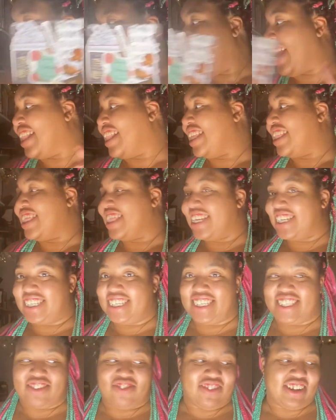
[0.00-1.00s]
And then this
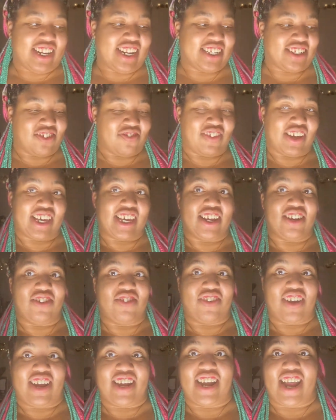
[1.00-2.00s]
is the one that's on my Kindle
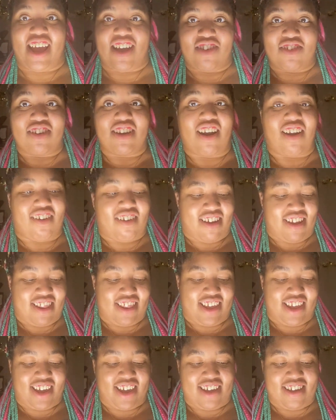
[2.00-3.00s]
right now,
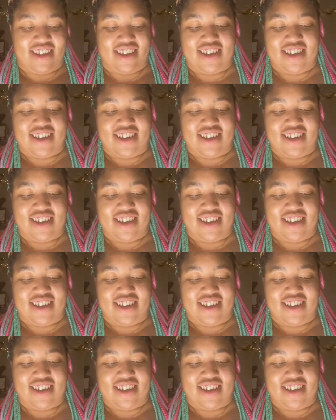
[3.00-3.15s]
currently.